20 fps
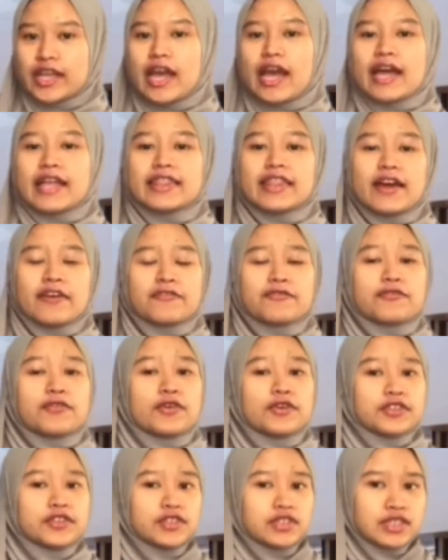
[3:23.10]
that
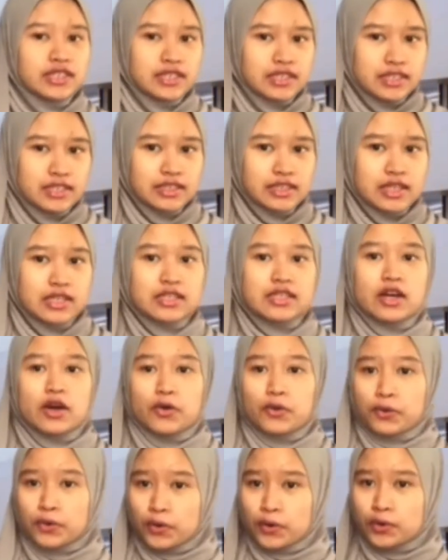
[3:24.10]
photosynthesis'
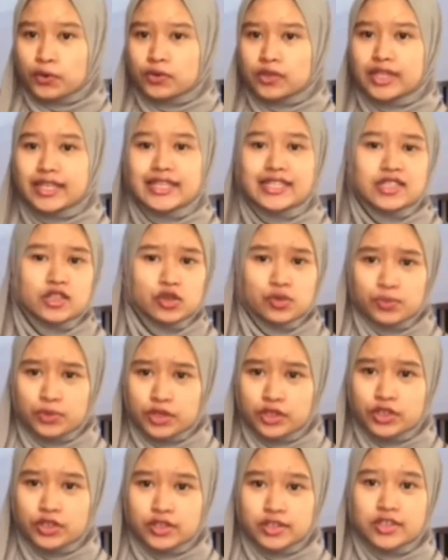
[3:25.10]
role is to
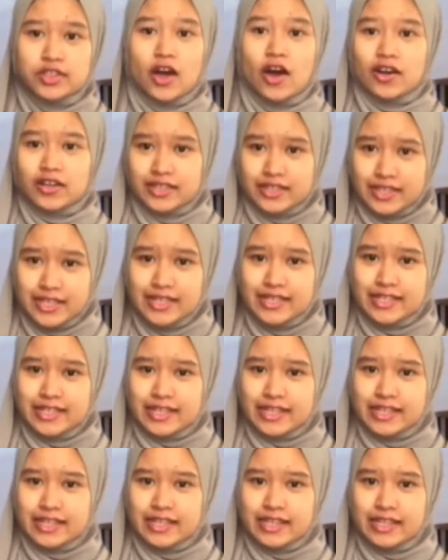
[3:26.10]
produce oxygen.
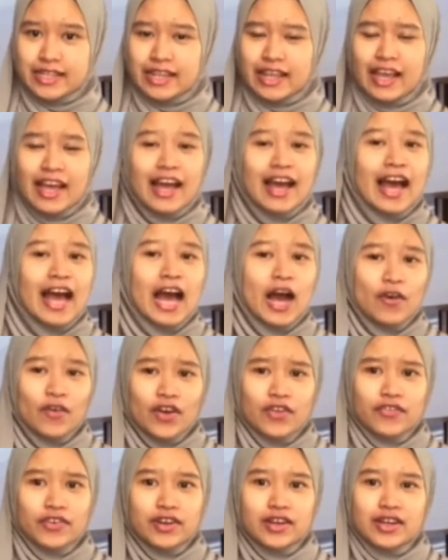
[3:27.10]
However,
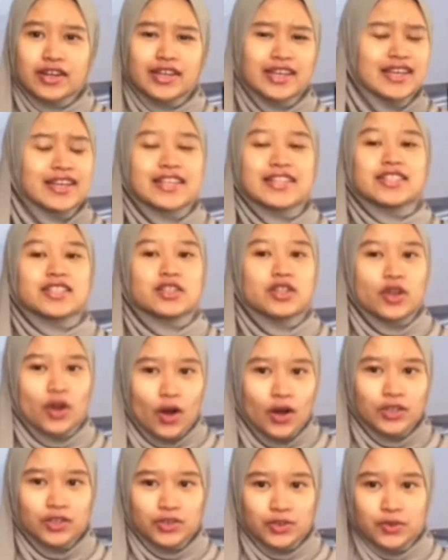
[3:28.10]
it is not
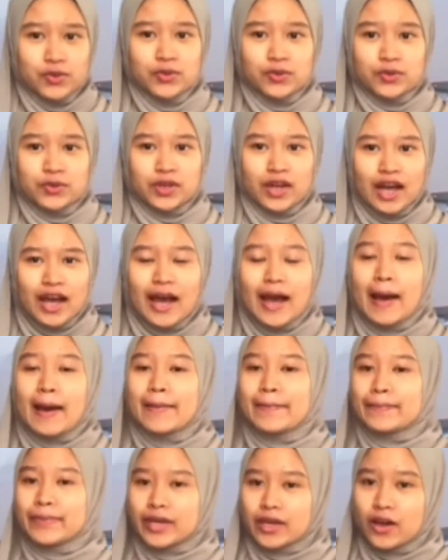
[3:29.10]
true
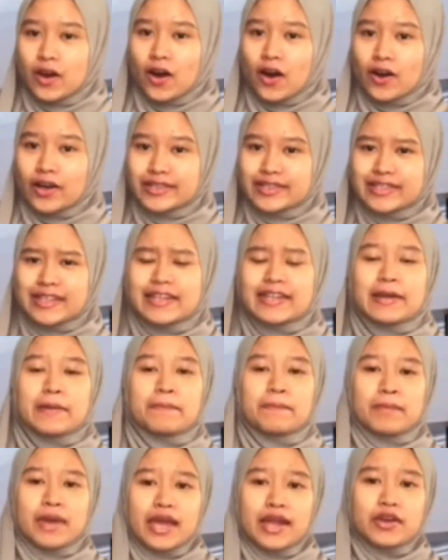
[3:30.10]
because the
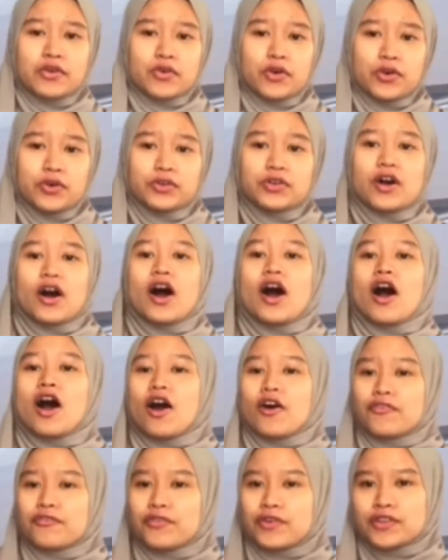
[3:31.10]
main role of
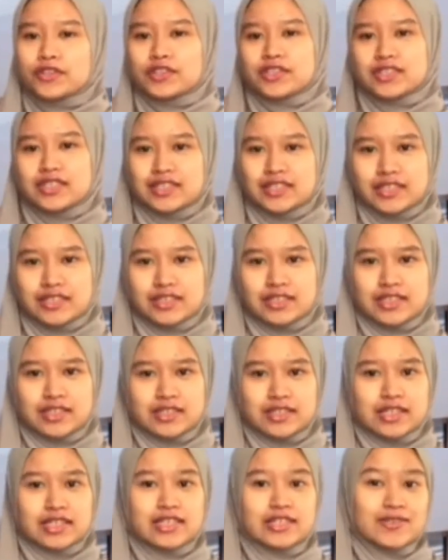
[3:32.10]
photosynthesis
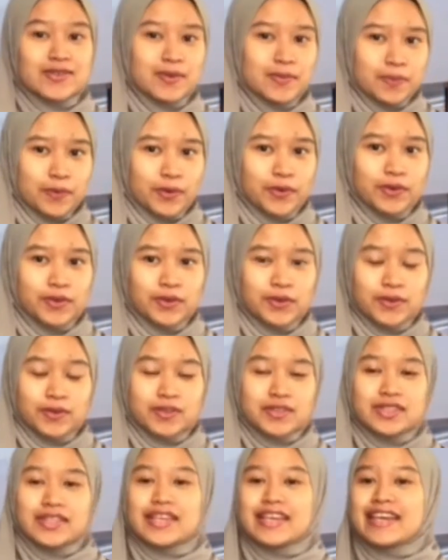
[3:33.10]
is to produce
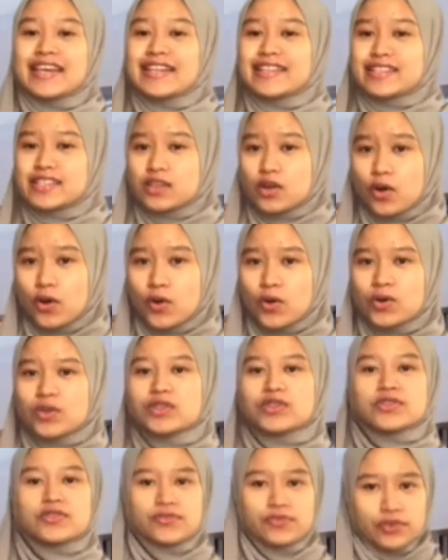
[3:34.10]
its own
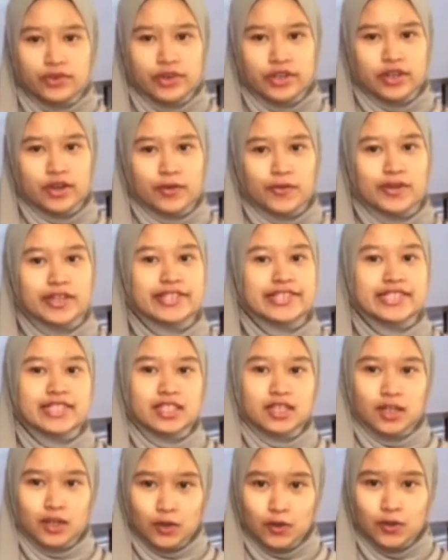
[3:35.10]
food, which is
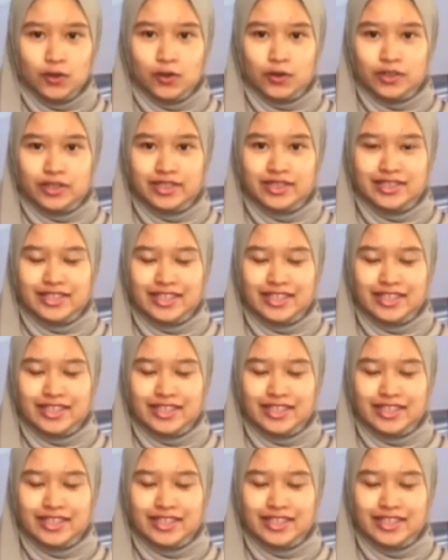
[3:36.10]
glucose,